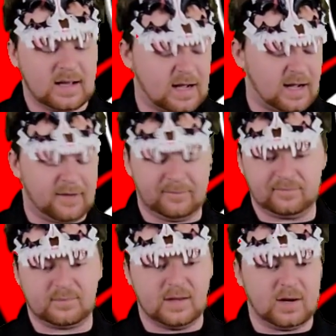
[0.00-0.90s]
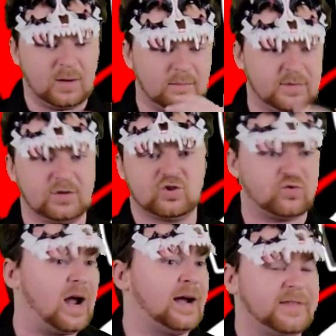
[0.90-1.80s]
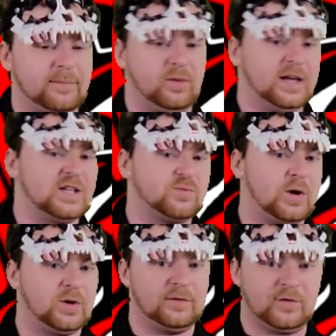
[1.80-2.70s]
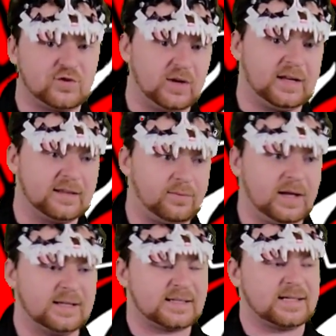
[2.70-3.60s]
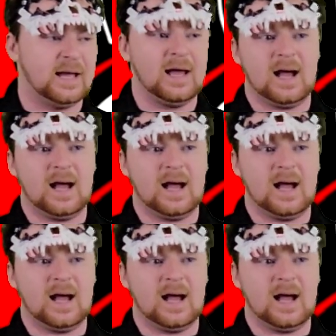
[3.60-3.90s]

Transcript: um, you know, the track that plays while you're infiltrating the place.